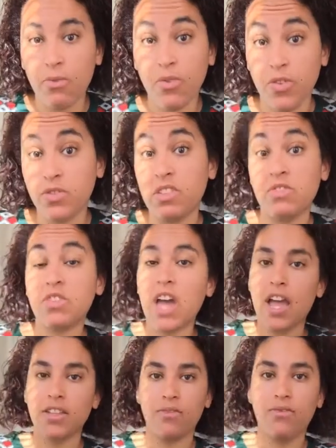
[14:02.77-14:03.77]
with those
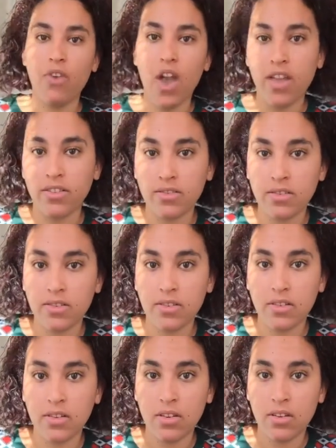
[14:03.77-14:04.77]
kinds of friends.
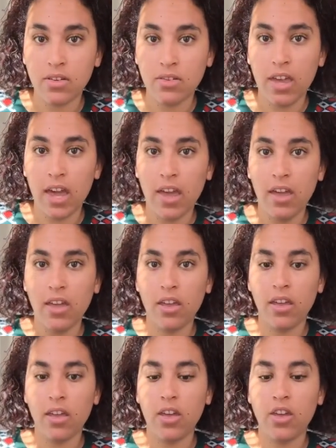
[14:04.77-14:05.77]
Okay?
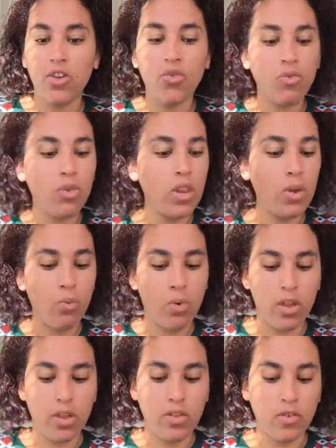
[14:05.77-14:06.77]
You really,
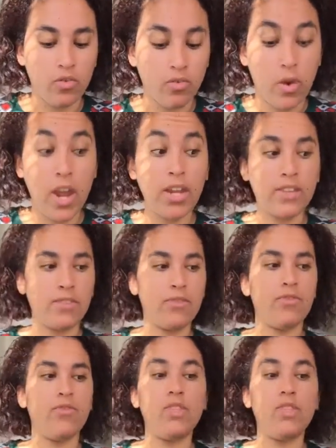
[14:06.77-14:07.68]
what the greatest